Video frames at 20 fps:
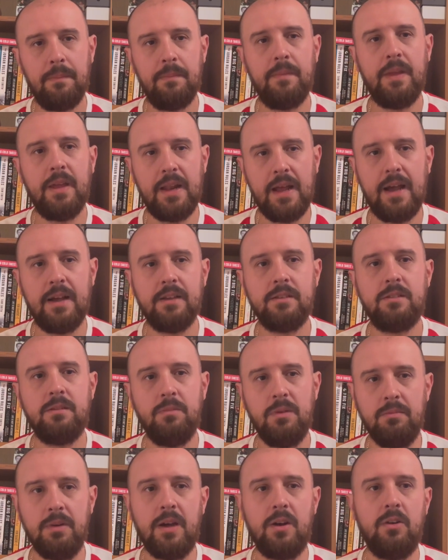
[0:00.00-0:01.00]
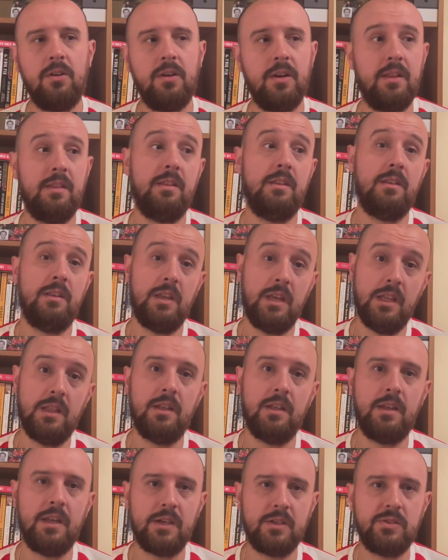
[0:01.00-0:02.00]
it has to be better in
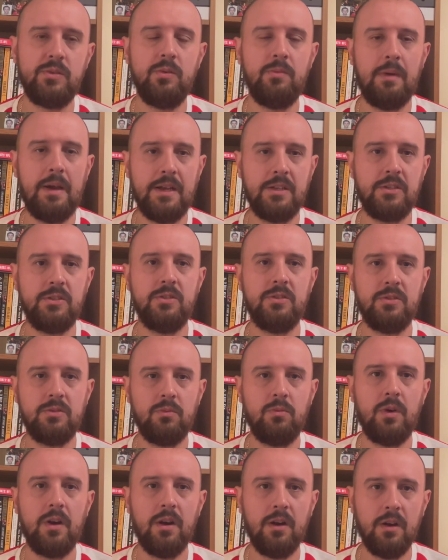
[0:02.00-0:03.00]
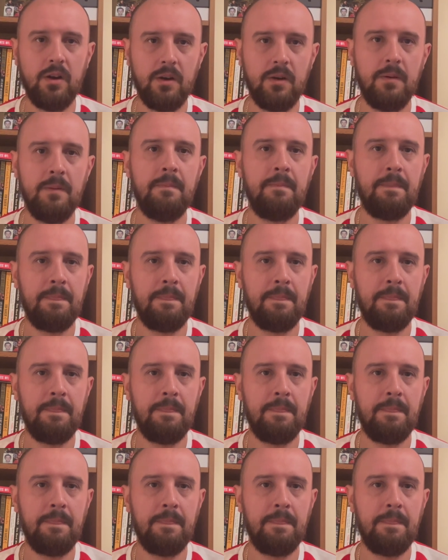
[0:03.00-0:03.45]
the next 2 matches where